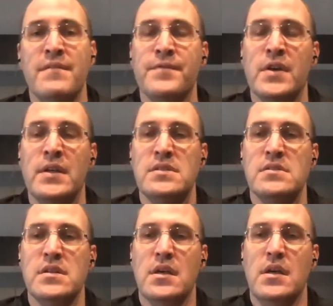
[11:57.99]
the
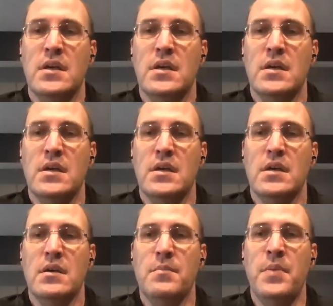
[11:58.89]
different
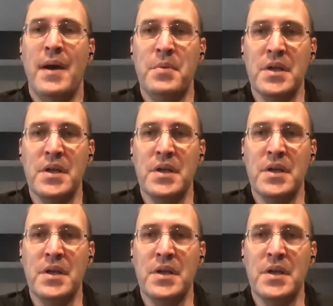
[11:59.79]
public